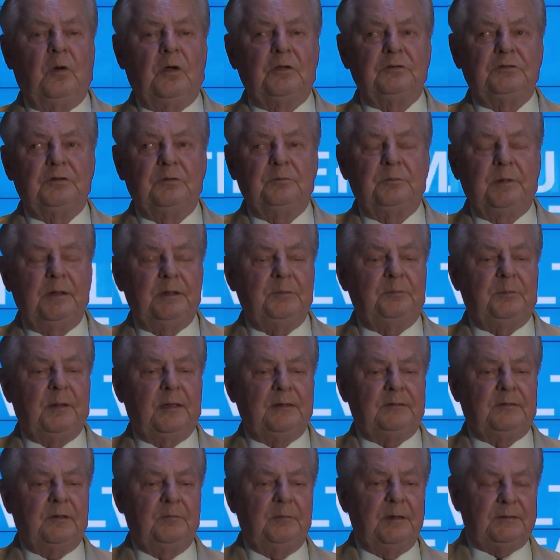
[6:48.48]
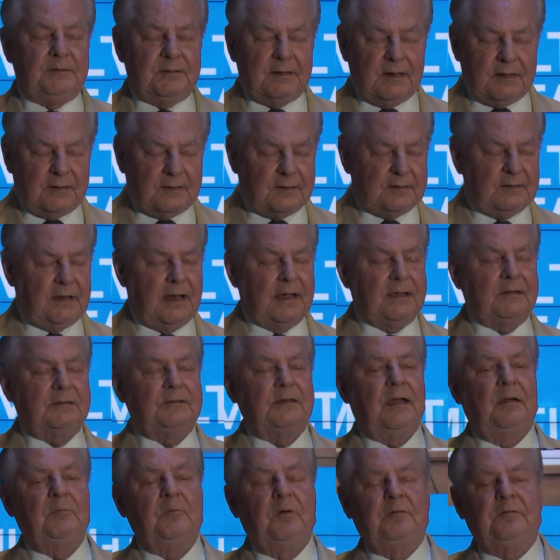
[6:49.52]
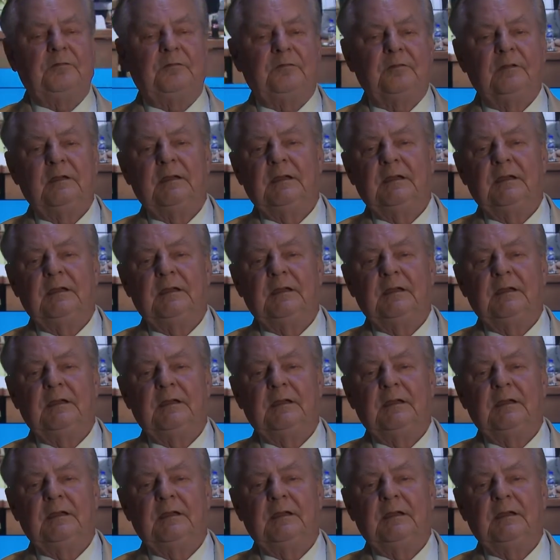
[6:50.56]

want to be pessimistic like some of